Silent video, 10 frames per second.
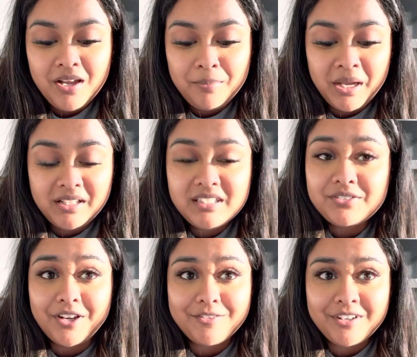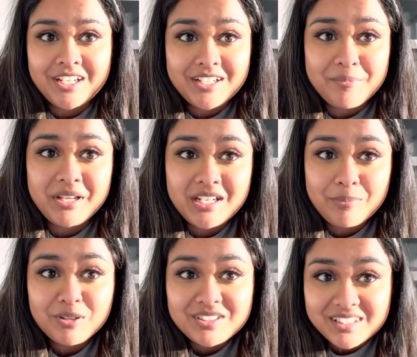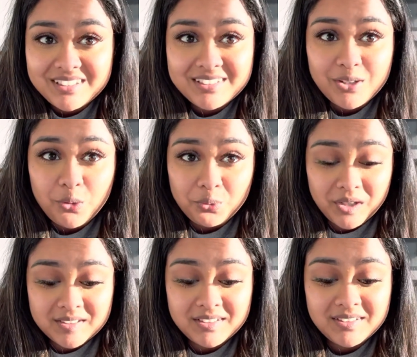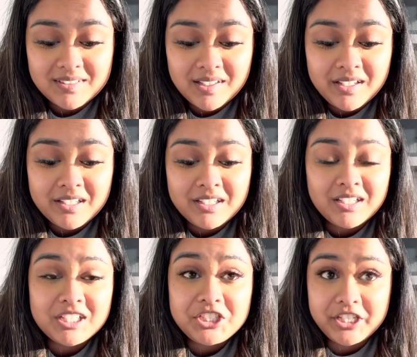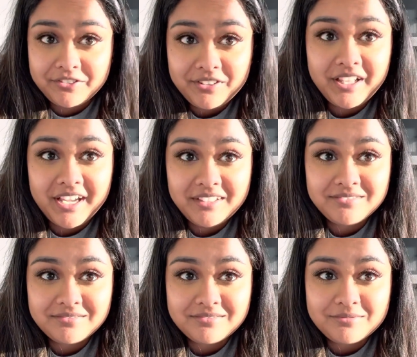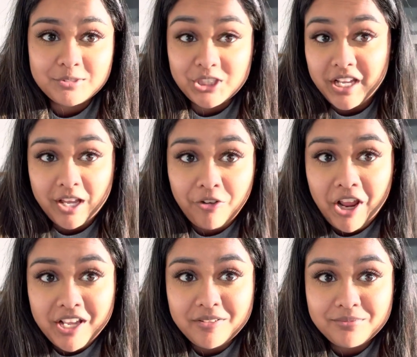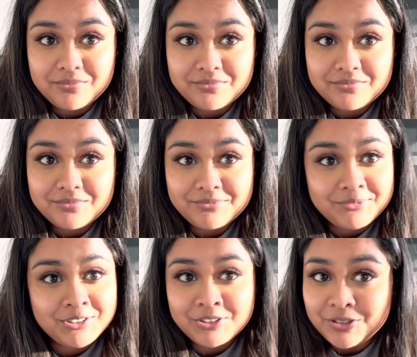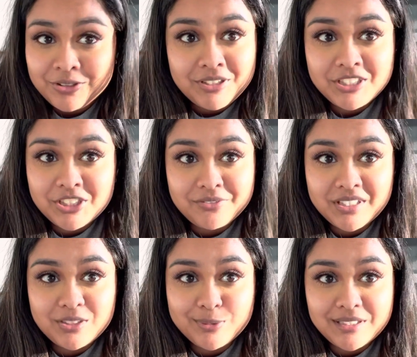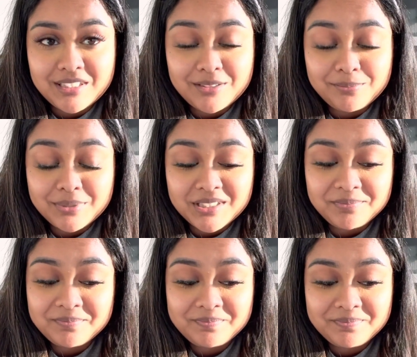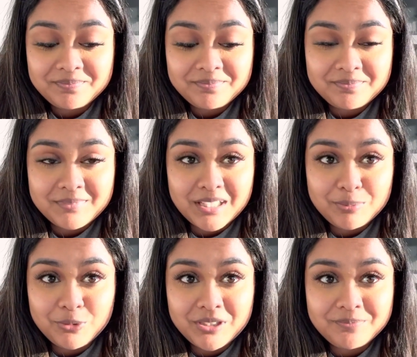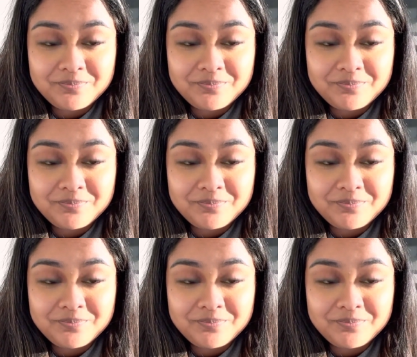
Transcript: My least favorite, coming in number 6, was Chick-fil-A, which I had right. Still don't like Chick-fil-A sweet tea, but not the point.